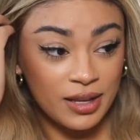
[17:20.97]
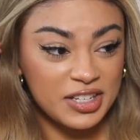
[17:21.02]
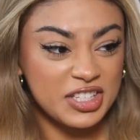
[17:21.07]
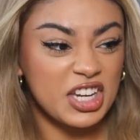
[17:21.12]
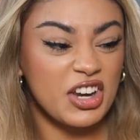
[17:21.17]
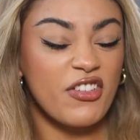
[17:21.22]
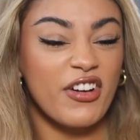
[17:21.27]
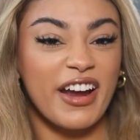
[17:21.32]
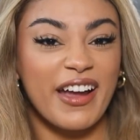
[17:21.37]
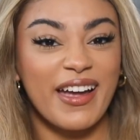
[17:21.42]

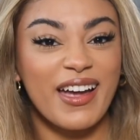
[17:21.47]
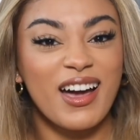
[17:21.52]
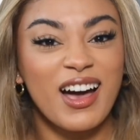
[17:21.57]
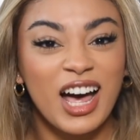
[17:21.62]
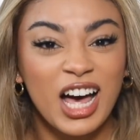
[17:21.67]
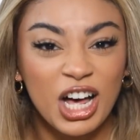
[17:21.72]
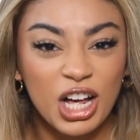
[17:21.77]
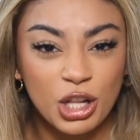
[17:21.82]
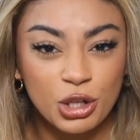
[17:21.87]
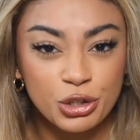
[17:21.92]
different
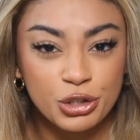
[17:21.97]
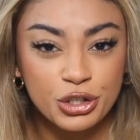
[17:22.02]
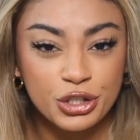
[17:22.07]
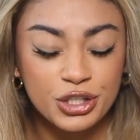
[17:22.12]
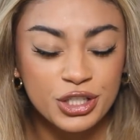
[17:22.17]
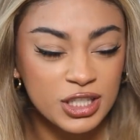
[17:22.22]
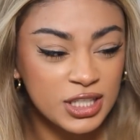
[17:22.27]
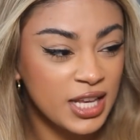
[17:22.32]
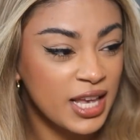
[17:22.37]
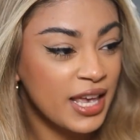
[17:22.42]

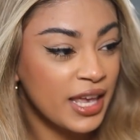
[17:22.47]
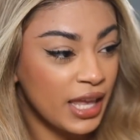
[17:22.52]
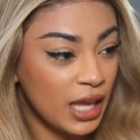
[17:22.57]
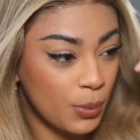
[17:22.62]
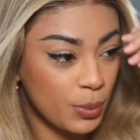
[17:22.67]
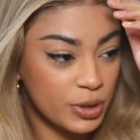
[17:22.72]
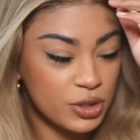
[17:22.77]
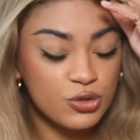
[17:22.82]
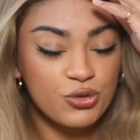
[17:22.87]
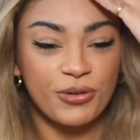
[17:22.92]
colors,
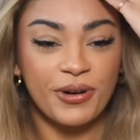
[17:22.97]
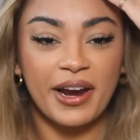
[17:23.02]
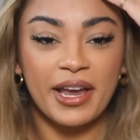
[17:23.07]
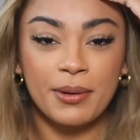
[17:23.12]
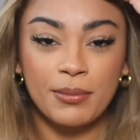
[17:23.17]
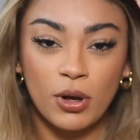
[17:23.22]
and we try